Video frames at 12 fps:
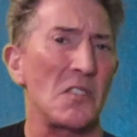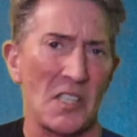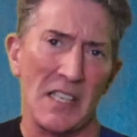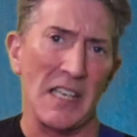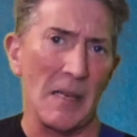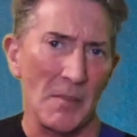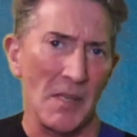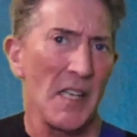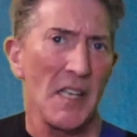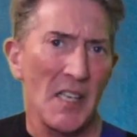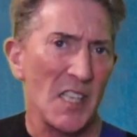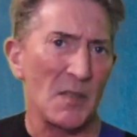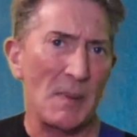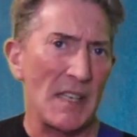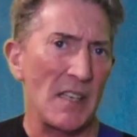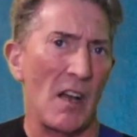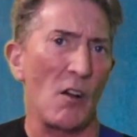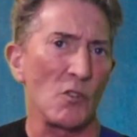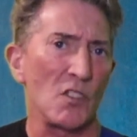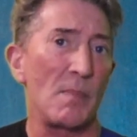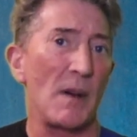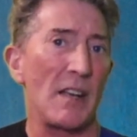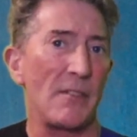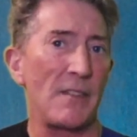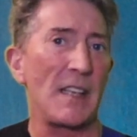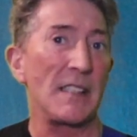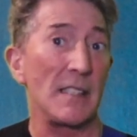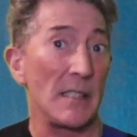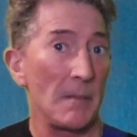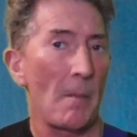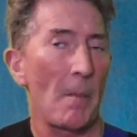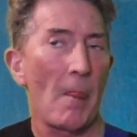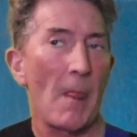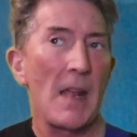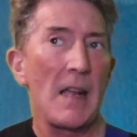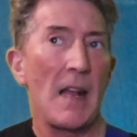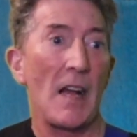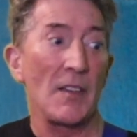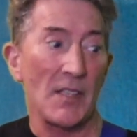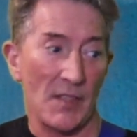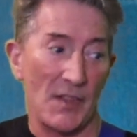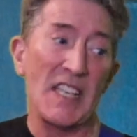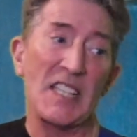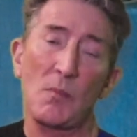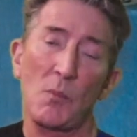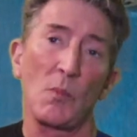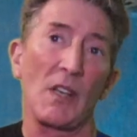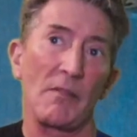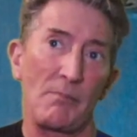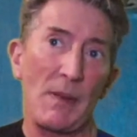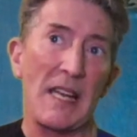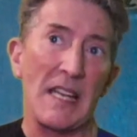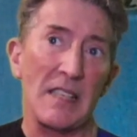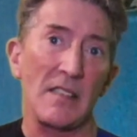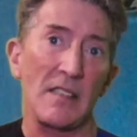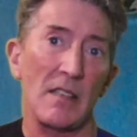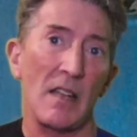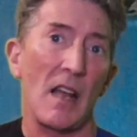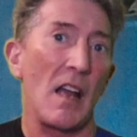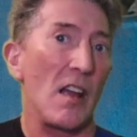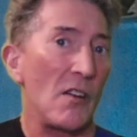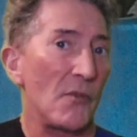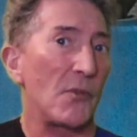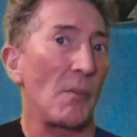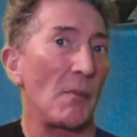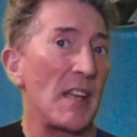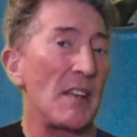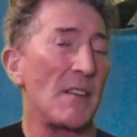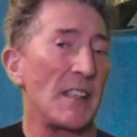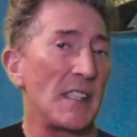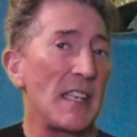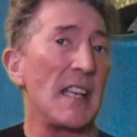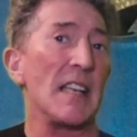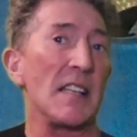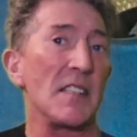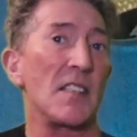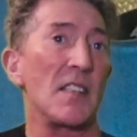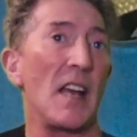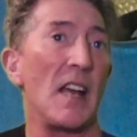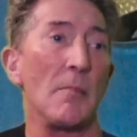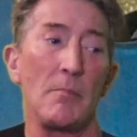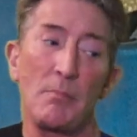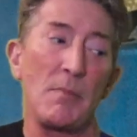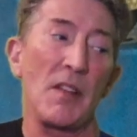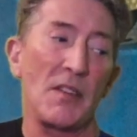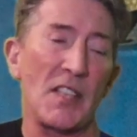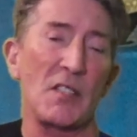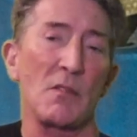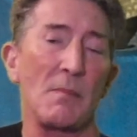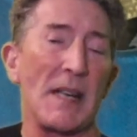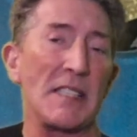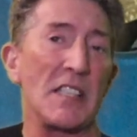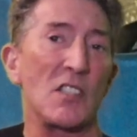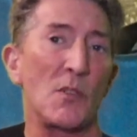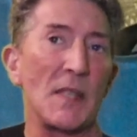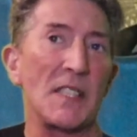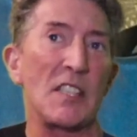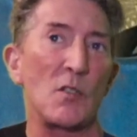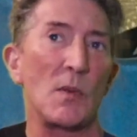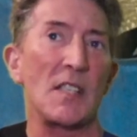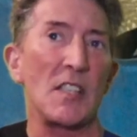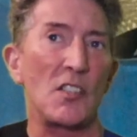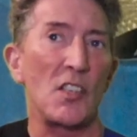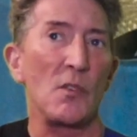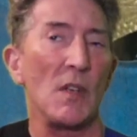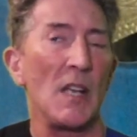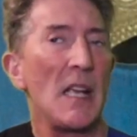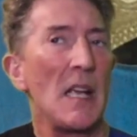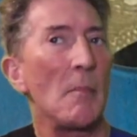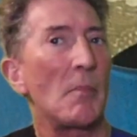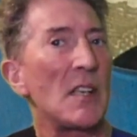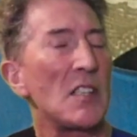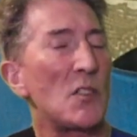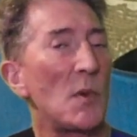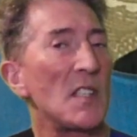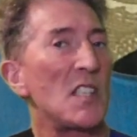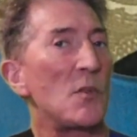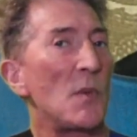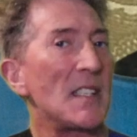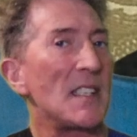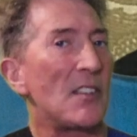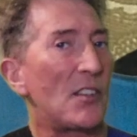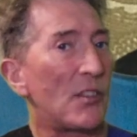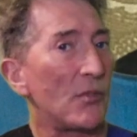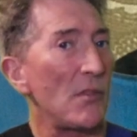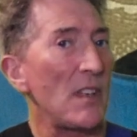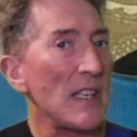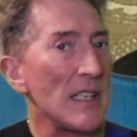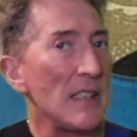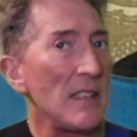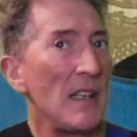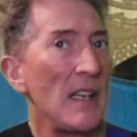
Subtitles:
time has been owned by Fender. And this will have been from the Fender years. This was made in 2022. But in 2023,